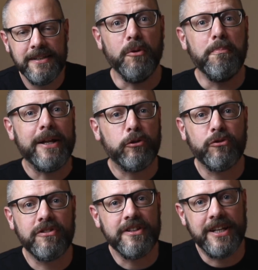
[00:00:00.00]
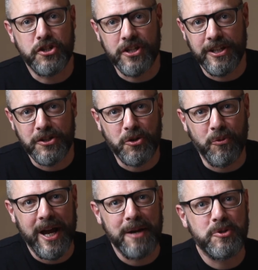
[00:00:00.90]
The method that she
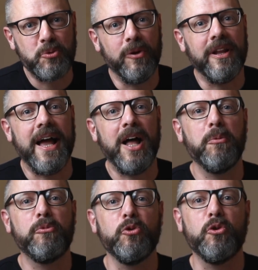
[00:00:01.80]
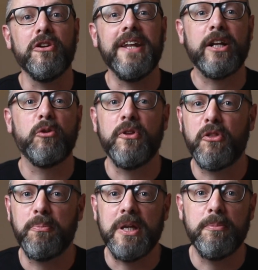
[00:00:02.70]
describes will help to connect
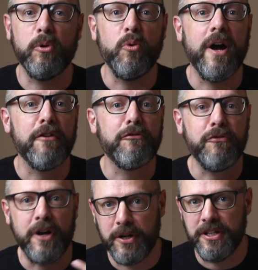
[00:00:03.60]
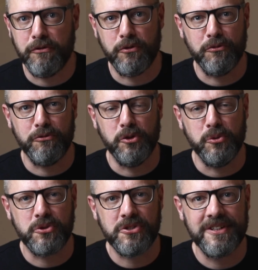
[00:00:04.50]
with people who have very different
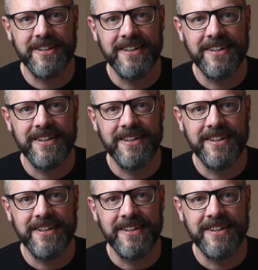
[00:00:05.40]
views.